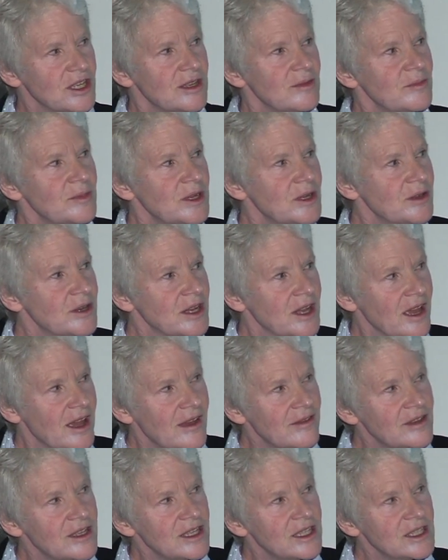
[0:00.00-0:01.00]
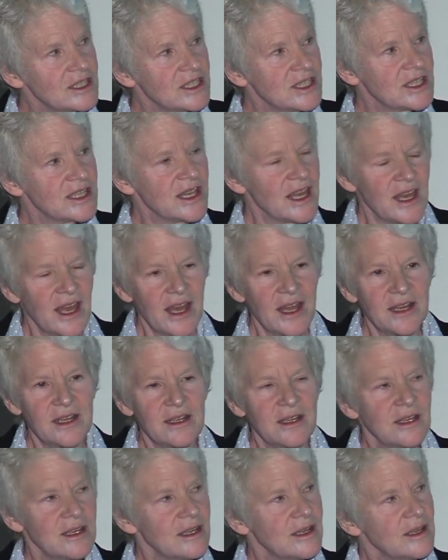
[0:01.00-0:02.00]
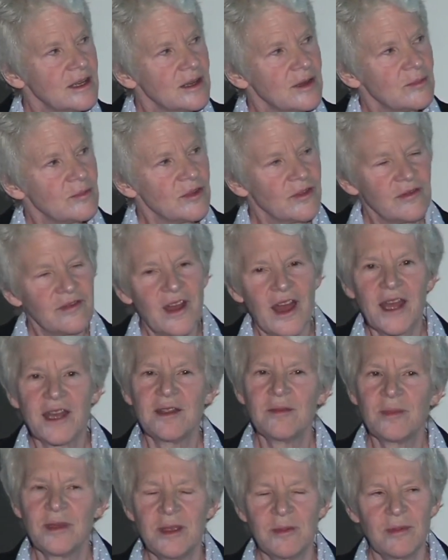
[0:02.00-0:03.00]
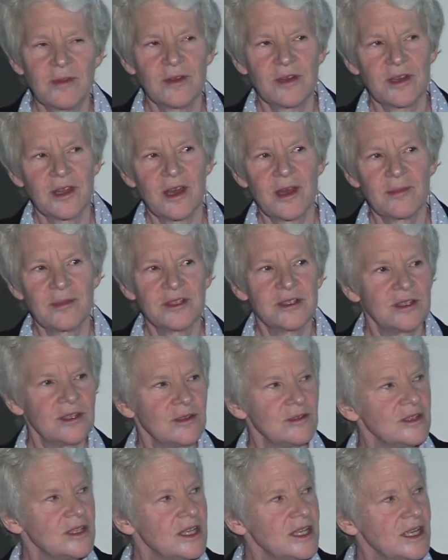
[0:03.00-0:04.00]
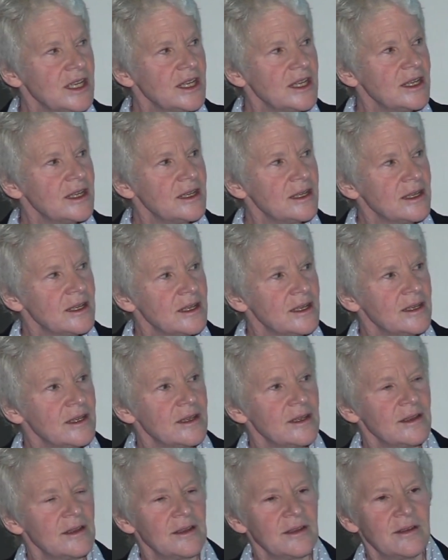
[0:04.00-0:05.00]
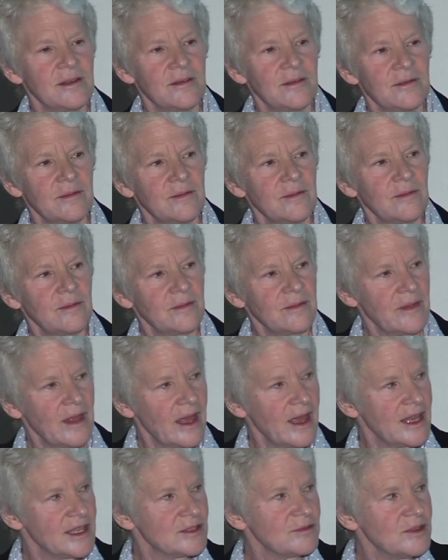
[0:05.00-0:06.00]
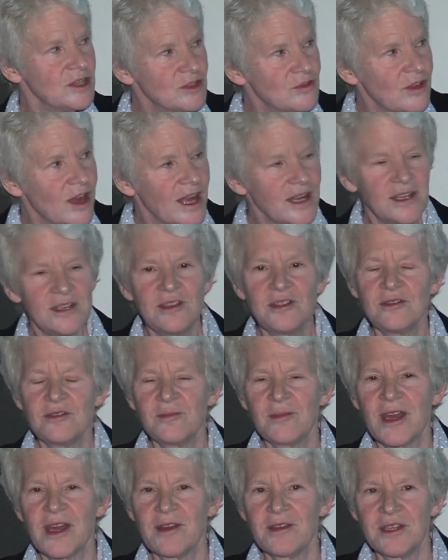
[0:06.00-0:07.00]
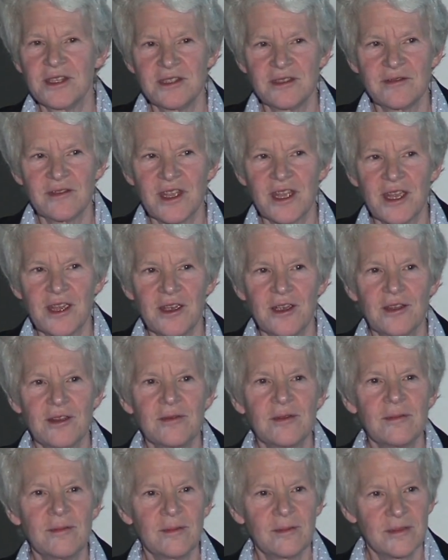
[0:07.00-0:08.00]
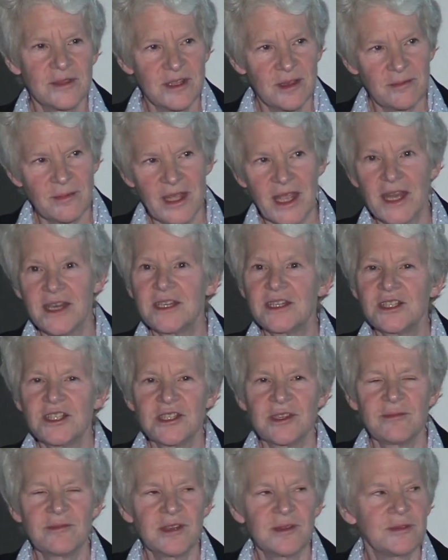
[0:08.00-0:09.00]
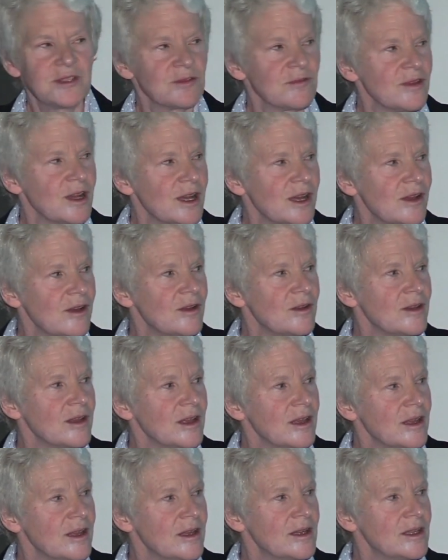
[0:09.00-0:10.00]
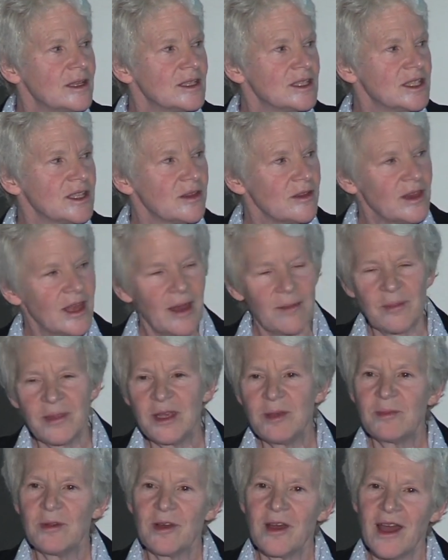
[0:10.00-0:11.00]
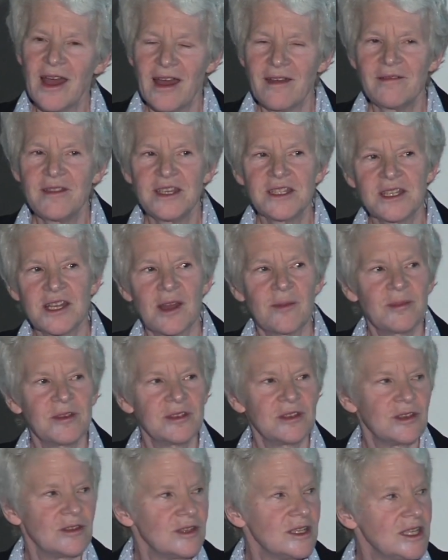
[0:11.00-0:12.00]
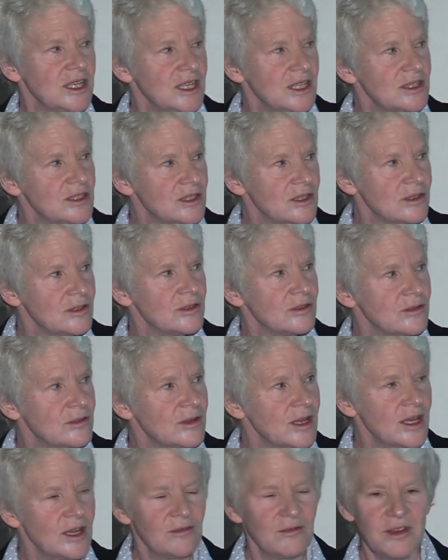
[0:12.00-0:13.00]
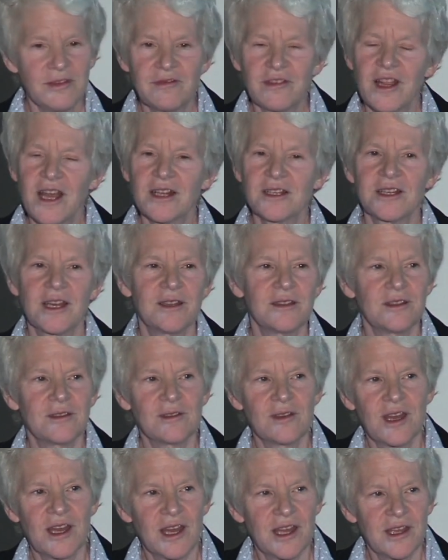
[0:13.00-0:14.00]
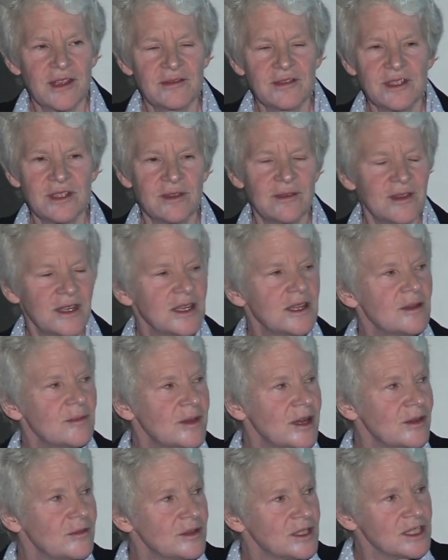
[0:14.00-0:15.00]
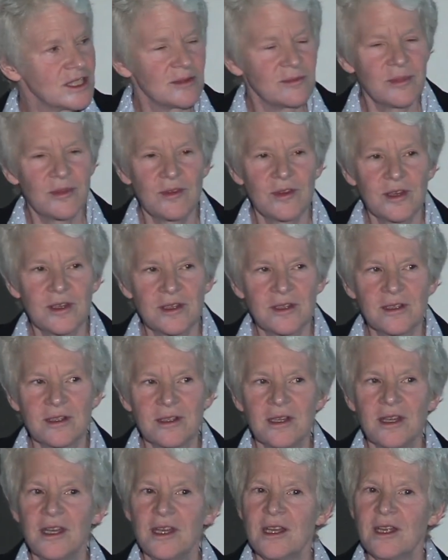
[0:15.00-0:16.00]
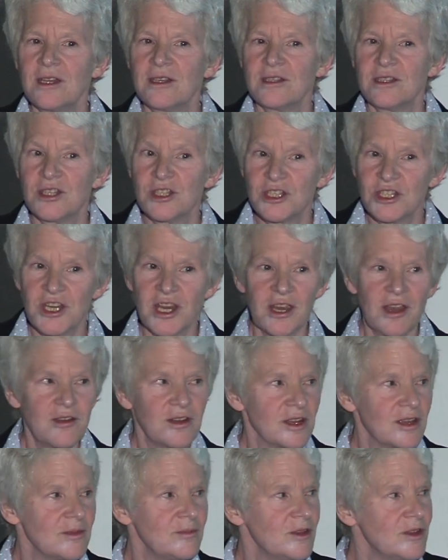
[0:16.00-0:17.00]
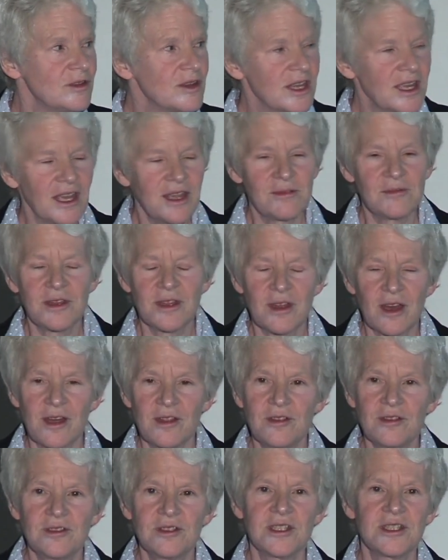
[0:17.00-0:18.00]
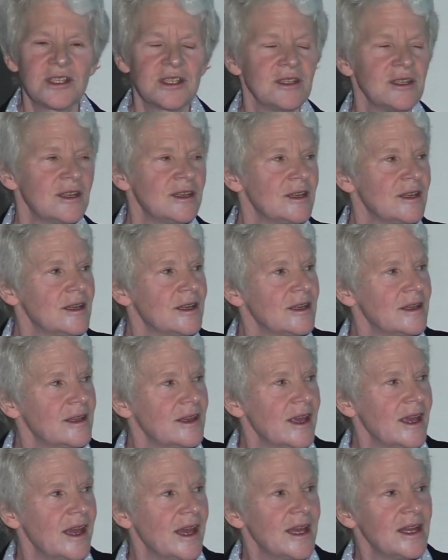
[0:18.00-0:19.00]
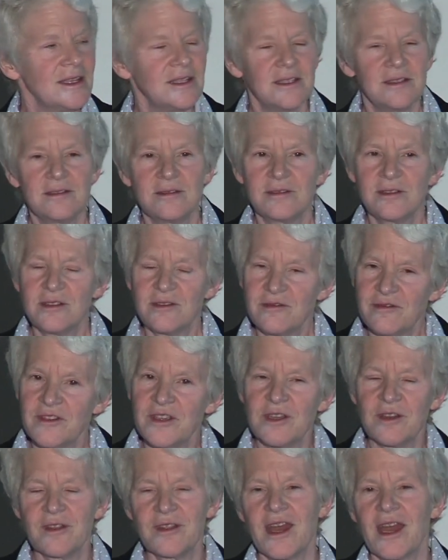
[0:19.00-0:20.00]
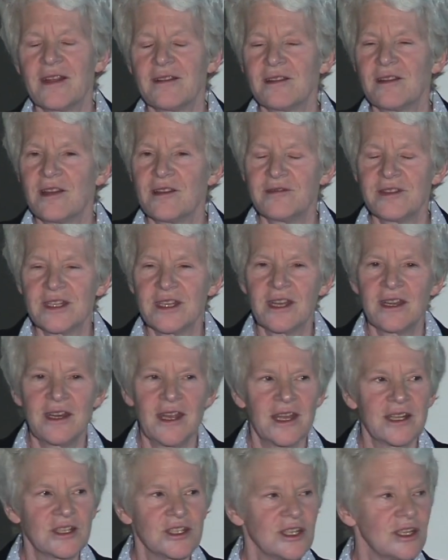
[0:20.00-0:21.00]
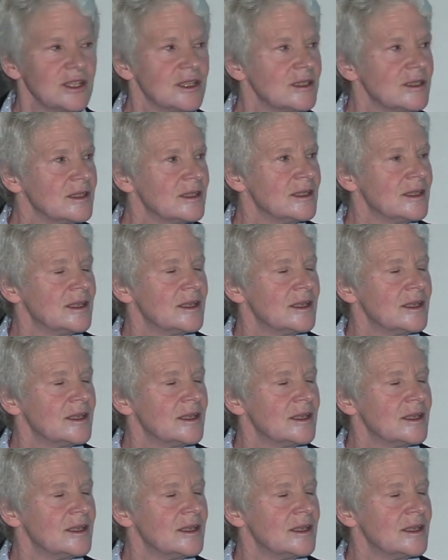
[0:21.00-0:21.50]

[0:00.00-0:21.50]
and empiric evidence that providing people an opportunity, as we try to do in palliative care, to manage symptoms well so that people have this opportunity to reflect on their lives, to think about what's important, to share and communicate with others, and to feel that love and connection,